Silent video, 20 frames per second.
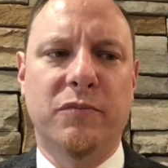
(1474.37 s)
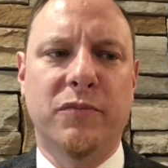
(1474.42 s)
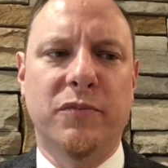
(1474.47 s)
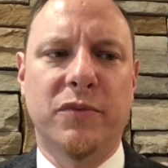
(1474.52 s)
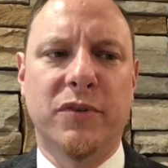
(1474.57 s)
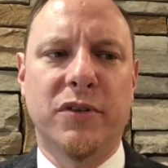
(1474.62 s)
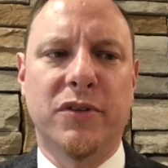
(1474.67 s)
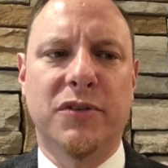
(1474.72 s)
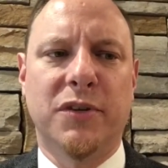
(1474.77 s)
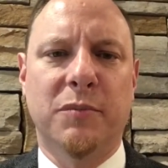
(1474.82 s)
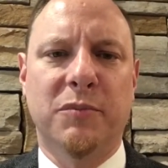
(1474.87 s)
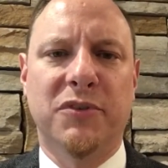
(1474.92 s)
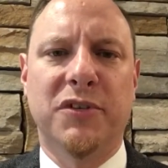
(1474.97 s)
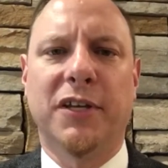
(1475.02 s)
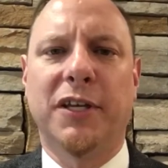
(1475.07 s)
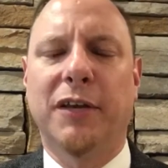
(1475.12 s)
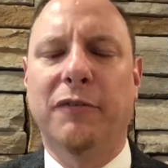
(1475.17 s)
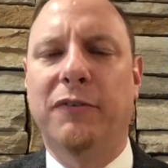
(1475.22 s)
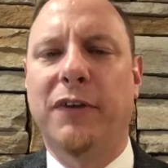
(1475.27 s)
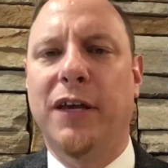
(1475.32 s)
some
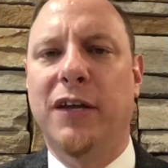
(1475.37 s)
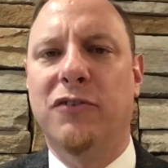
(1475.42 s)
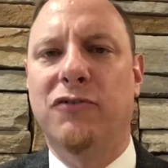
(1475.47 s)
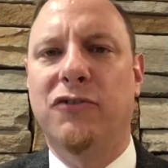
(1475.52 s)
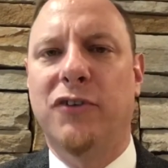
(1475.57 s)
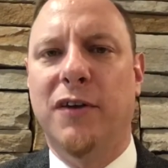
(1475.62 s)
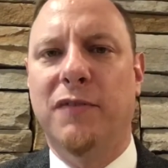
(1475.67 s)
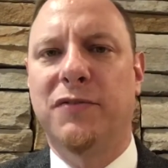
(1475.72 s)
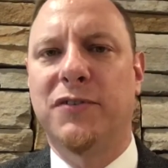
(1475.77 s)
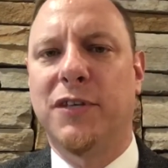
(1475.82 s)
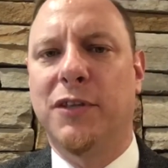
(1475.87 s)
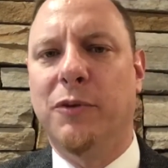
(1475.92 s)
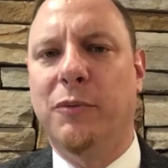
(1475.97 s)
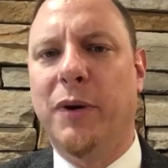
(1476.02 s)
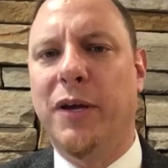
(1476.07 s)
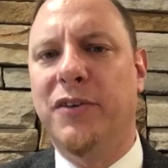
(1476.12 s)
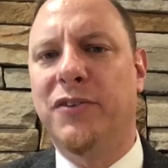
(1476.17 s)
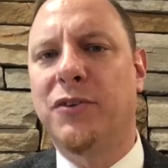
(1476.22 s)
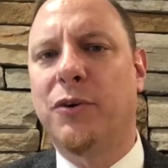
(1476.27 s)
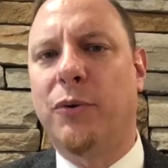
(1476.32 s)
significant shifts in the
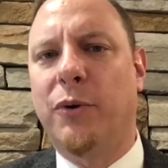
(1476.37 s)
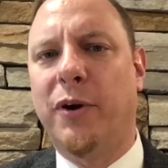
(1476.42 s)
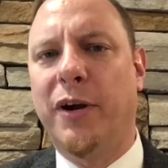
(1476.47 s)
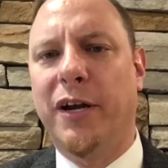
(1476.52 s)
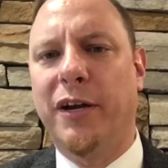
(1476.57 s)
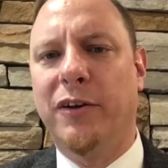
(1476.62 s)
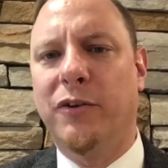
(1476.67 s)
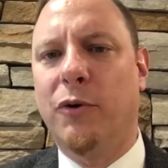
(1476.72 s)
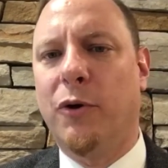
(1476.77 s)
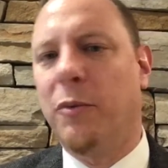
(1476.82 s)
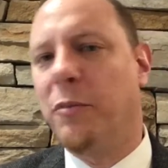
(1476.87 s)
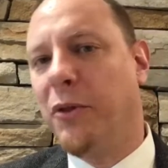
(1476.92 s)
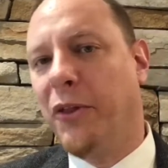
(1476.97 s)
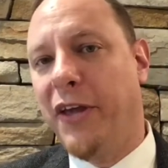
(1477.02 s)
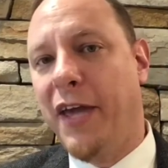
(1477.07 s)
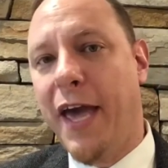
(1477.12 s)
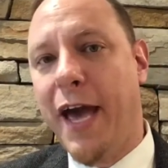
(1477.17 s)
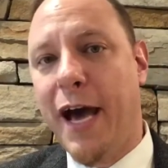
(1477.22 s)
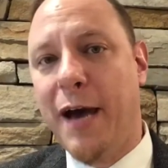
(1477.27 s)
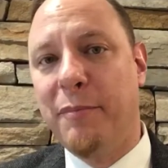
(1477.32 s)
way scoring normally
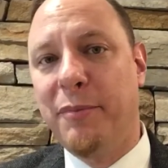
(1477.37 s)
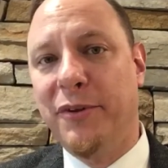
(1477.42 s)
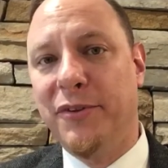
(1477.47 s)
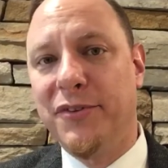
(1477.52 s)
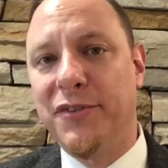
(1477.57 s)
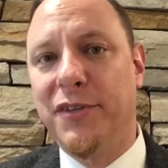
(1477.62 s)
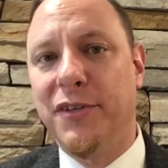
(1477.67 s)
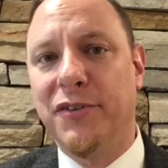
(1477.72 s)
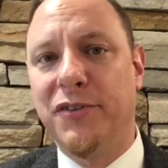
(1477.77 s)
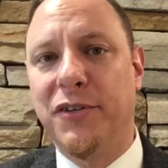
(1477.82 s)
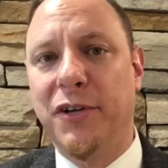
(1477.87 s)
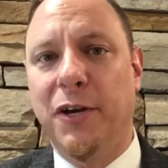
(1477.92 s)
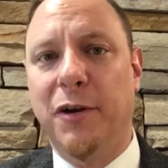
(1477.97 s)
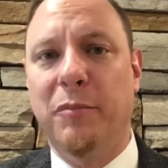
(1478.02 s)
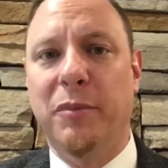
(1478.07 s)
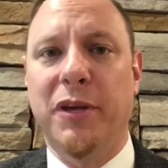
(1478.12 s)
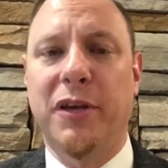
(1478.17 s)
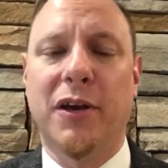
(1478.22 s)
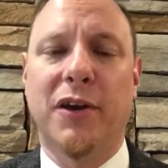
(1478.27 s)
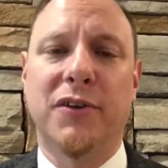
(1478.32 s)
happens this year
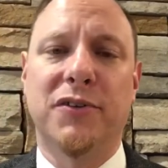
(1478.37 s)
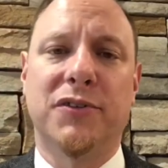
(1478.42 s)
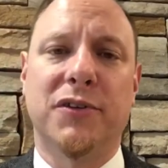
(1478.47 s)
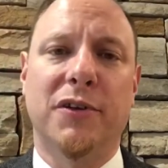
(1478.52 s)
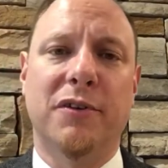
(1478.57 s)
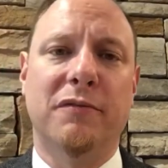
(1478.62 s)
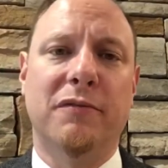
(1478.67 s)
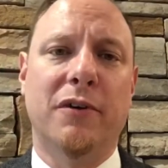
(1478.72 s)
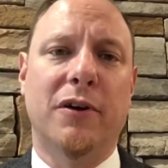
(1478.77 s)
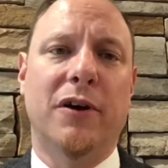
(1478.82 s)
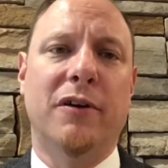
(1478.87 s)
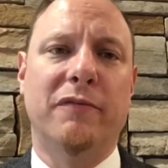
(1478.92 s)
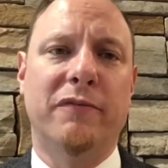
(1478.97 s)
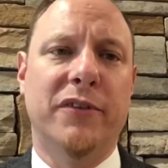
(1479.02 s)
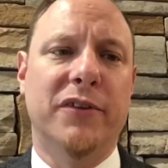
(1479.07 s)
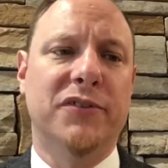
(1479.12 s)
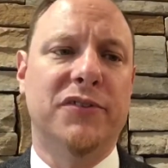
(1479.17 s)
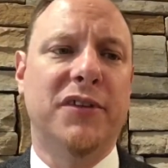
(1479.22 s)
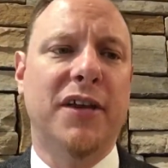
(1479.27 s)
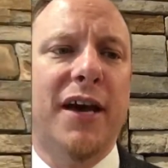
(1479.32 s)
because of
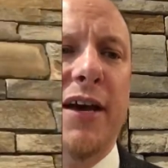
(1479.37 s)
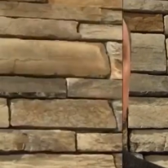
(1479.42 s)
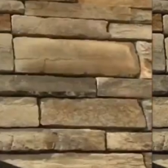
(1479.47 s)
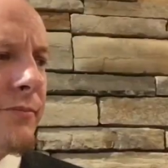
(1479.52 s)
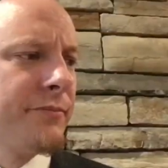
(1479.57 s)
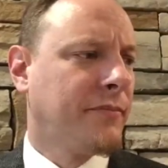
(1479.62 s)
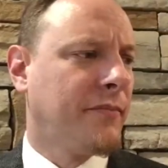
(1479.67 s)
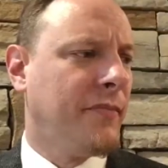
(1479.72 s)
this test.